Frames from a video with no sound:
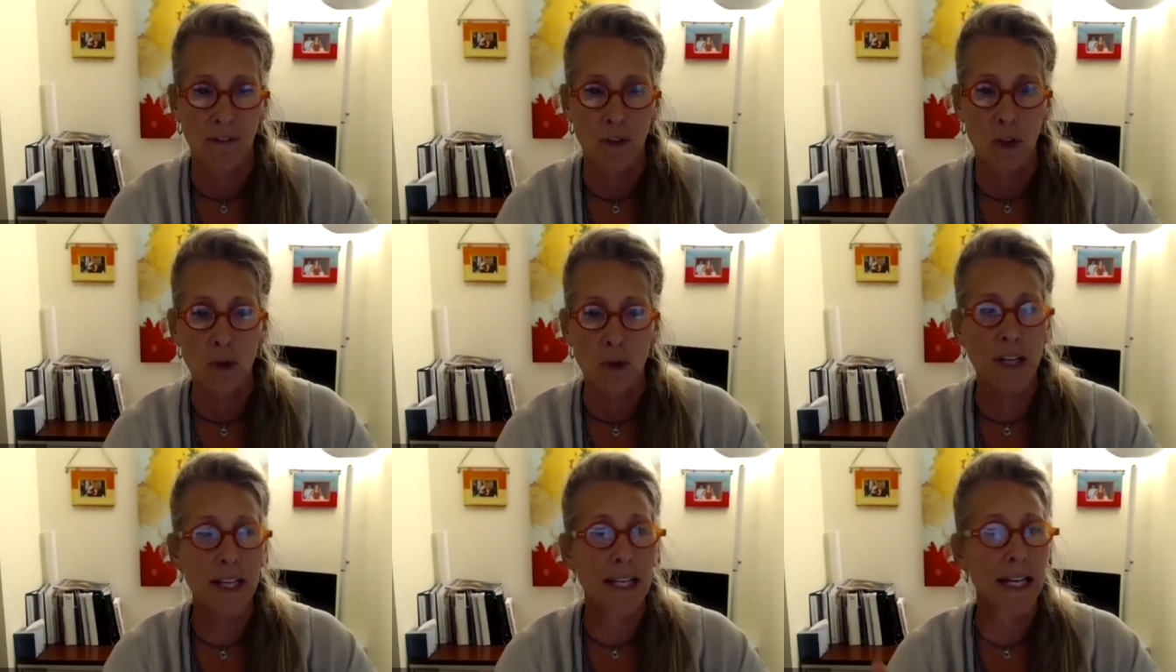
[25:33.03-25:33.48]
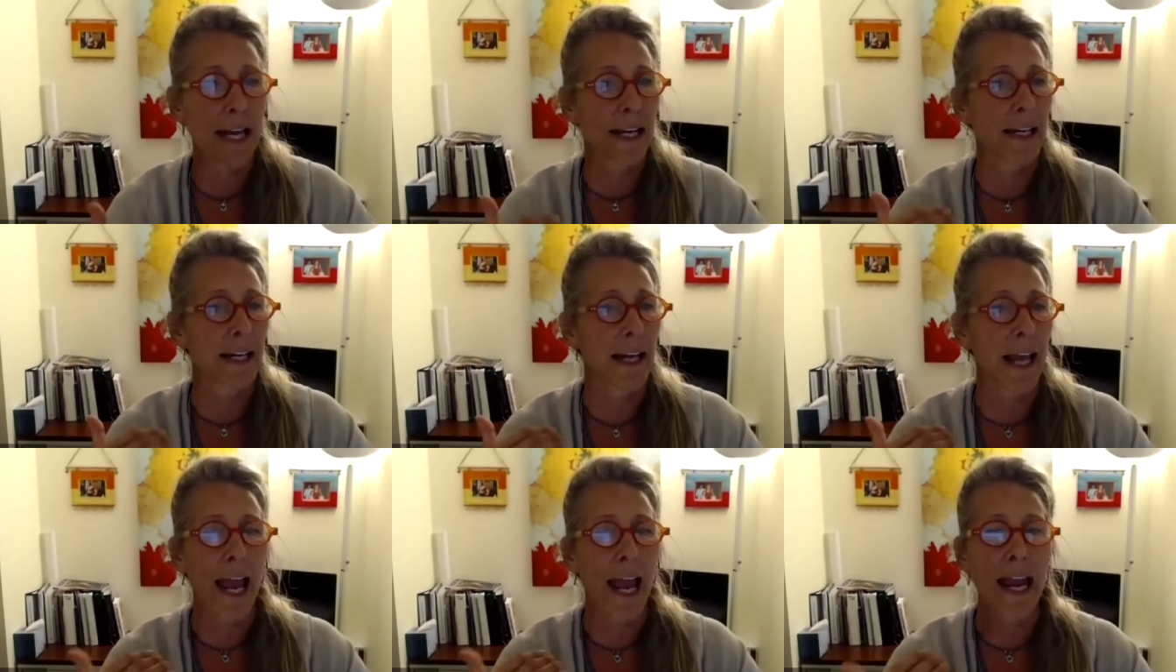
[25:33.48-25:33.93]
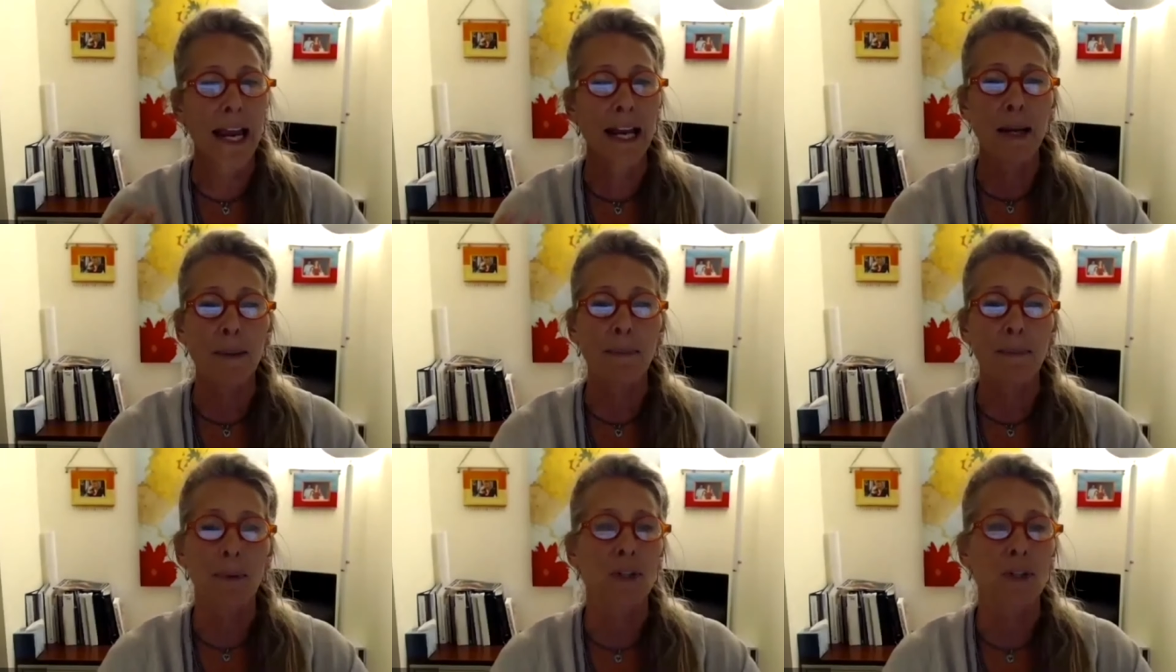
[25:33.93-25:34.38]
If you can get it
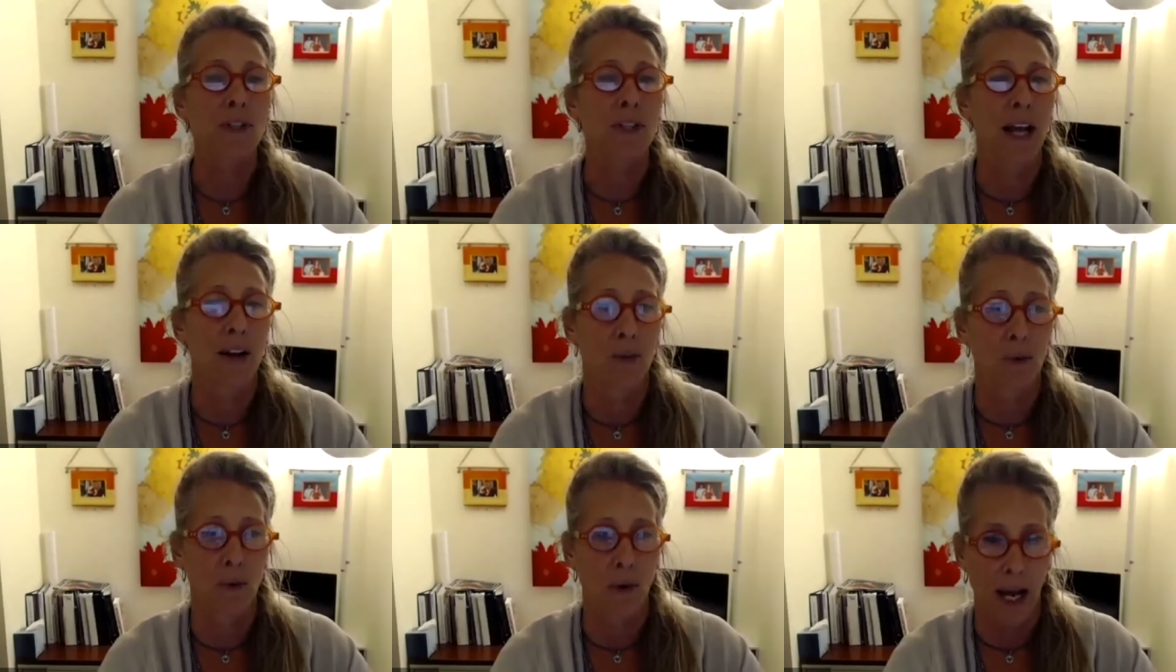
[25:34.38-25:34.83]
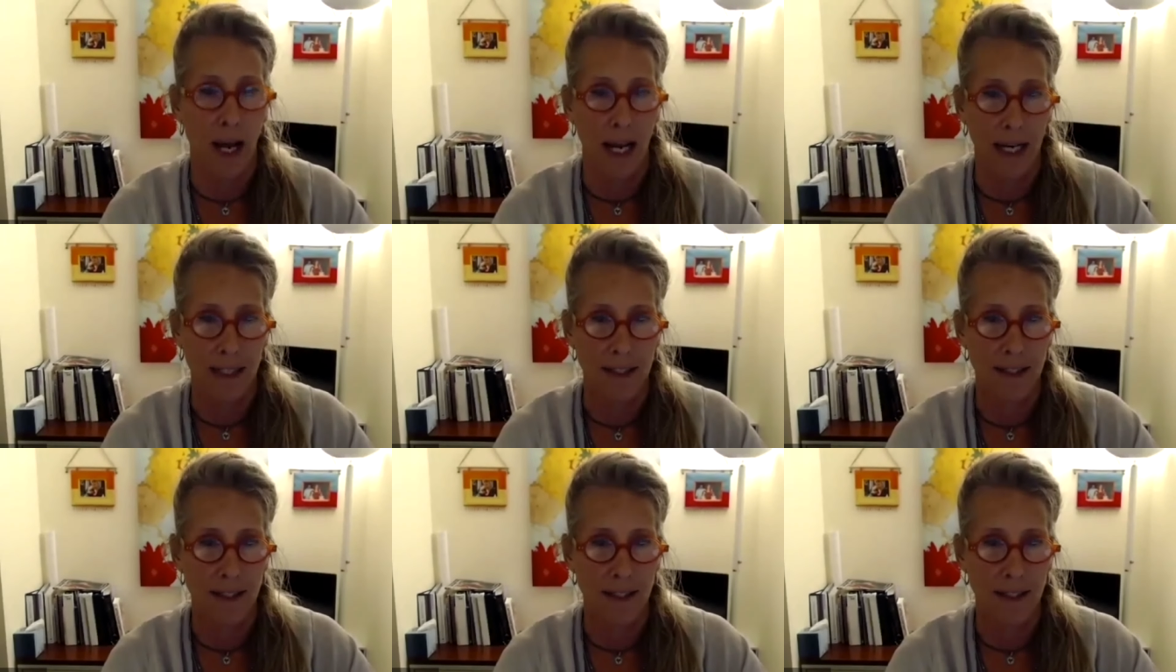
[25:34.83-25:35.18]
80% right,